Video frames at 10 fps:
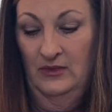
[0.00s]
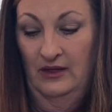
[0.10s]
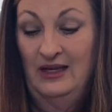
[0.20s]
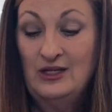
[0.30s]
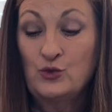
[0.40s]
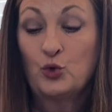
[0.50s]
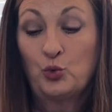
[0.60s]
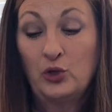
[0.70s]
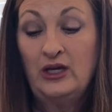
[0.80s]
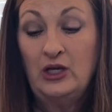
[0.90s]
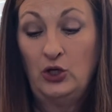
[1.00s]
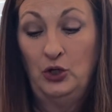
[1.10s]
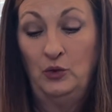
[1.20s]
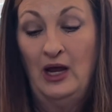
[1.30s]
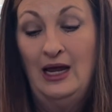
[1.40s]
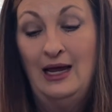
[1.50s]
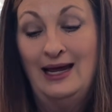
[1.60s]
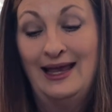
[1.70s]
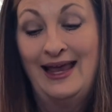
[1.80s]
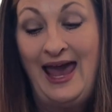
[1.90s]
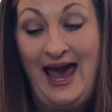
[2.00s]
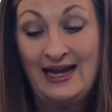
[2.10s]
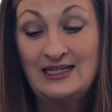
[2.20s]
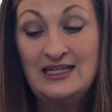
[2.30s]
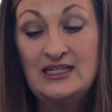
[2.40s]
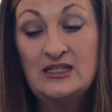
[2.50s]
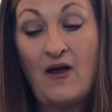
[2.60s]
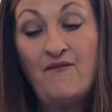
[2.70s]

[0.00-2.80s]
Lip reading: these were really cute, cactus